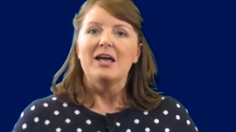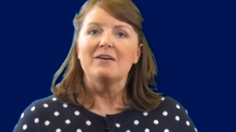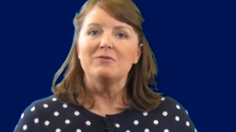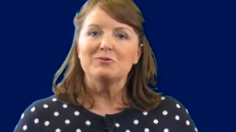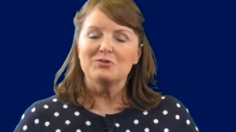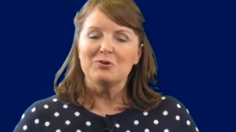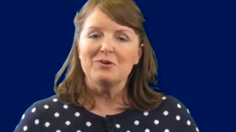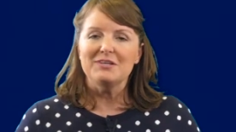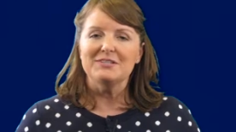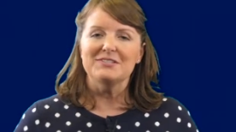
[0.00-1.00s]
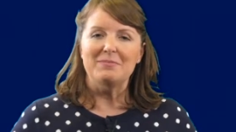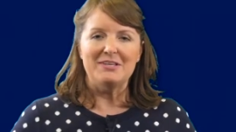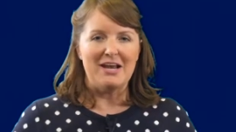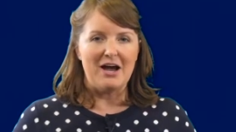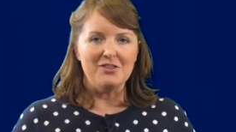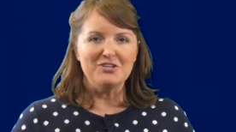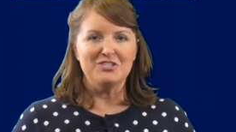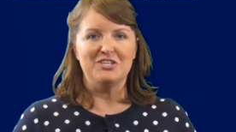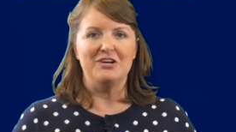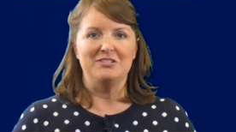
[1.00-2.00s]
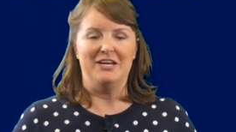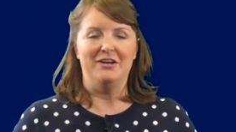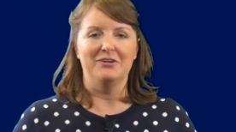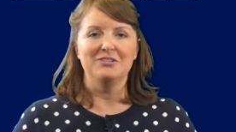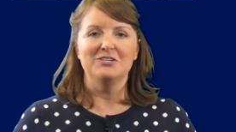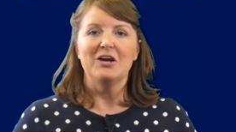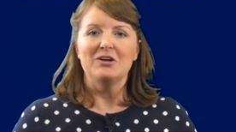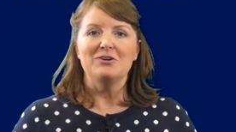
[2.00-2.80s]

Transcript: If you tune into some of the other STAIR tailoreds,